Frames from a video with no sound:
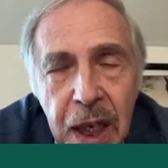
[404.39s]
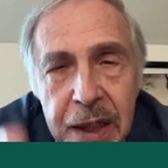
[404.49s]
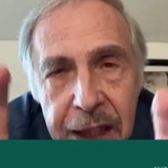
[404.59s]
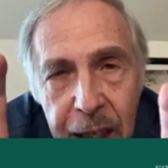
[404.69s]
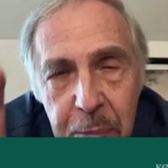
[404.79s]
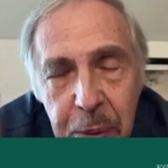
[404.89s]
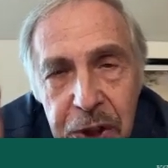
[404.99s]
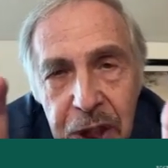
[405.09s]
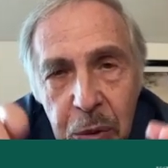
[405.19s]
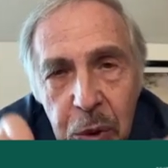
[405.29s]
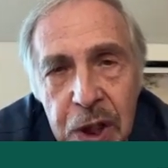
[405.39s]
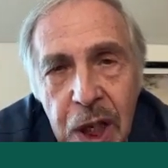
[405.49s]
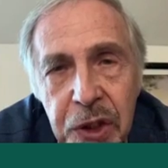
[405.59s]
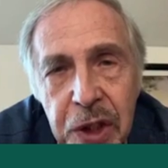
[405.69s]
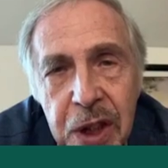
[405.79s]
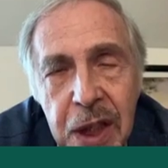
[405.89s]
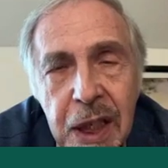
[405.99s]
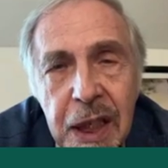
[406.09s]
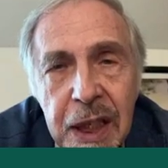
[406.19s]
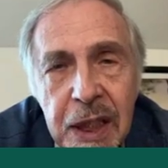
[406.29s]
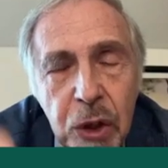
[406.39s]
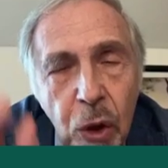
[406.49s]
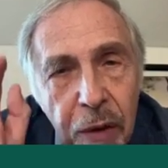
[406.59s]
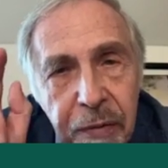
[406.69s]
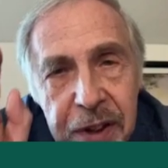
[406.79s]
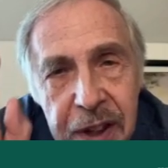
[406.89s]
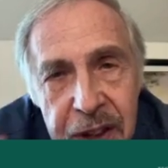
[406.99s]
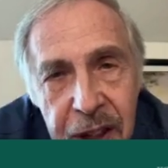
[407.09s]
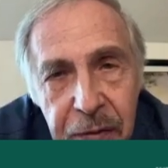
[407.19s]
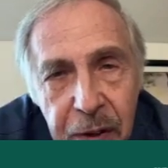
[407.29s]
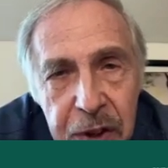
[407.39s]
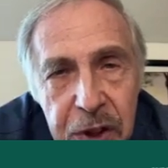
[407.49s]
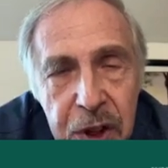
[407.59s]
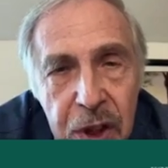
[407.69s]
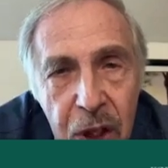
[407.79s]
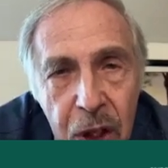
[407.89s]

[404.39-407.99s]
a 10% reduction, is often the difference